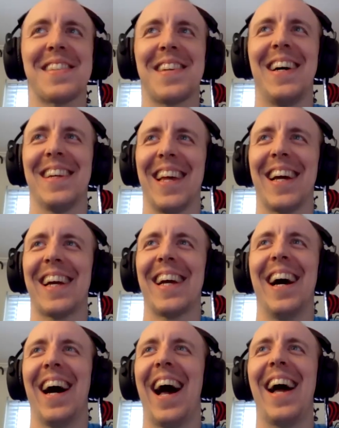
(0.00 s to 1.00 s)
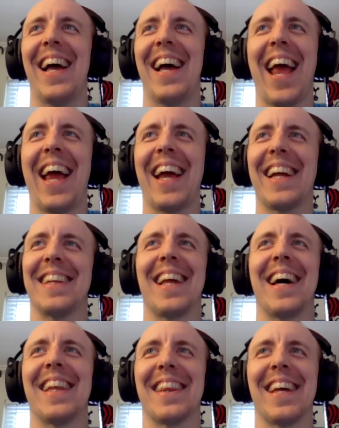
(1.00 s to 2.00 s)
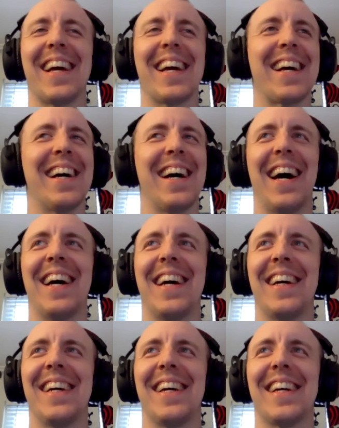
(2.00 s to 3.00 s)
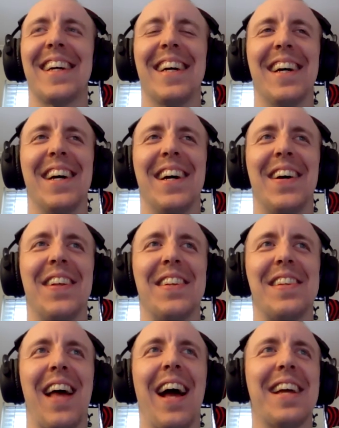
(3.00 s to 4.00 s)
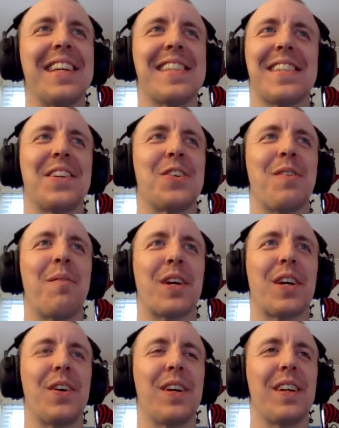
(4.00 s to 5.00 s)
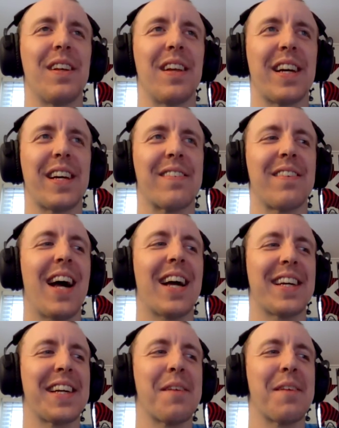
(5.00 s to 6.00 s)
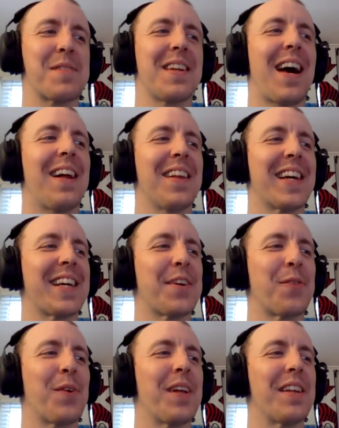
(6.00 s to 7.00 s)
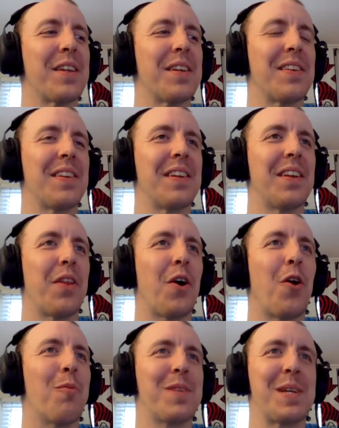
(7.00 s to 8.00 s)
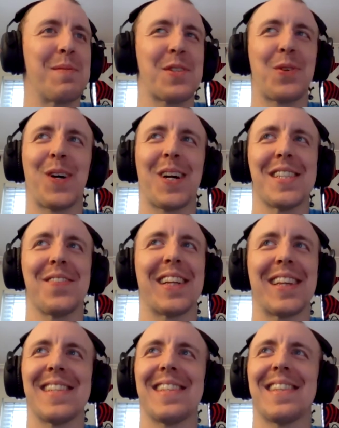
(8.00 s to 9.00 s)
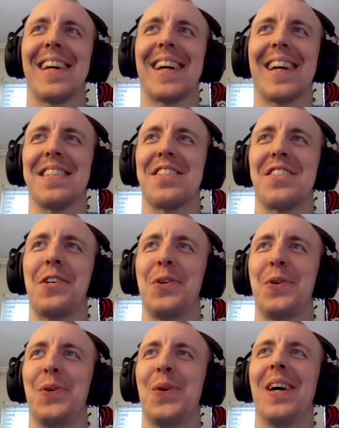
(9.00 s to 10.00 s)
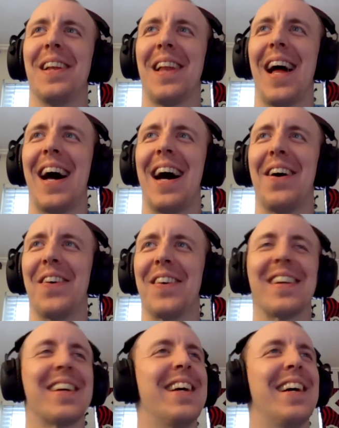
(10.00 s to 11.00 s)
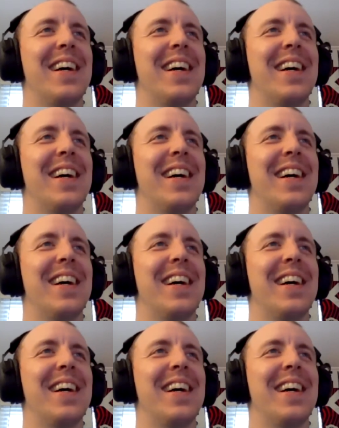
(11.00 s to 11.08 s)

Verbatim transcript: child like i hated that thing i i still remember going to like hockey games and not liking when of the home team score because I'm like, this thing is too loud.